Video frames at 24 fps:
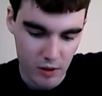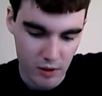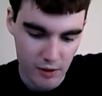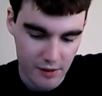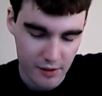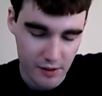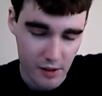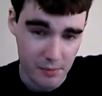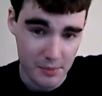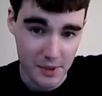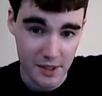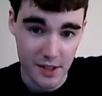
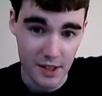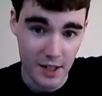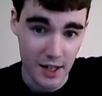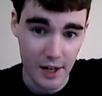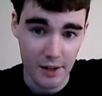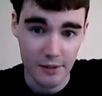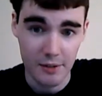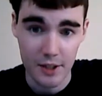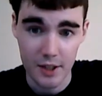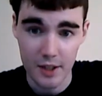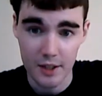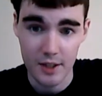something that I
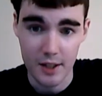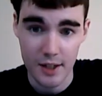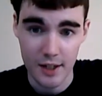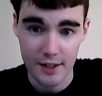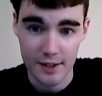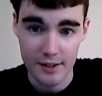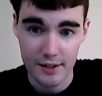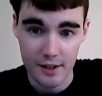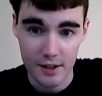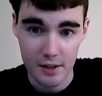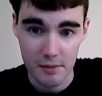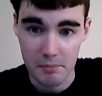really
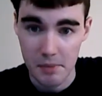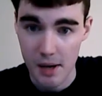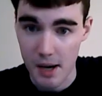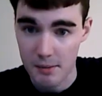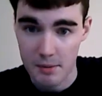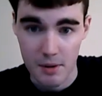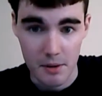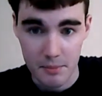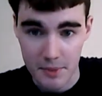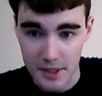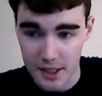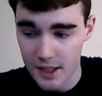liked in
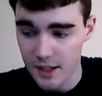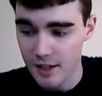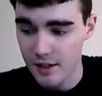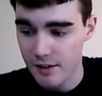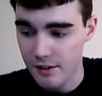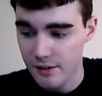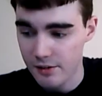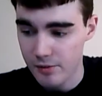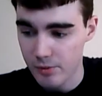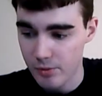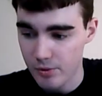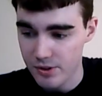Batman
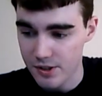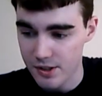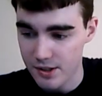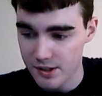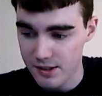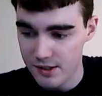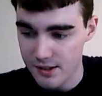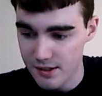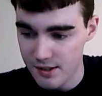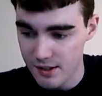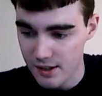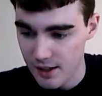Begins, which
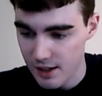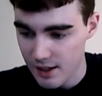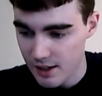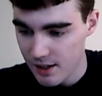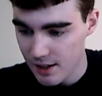is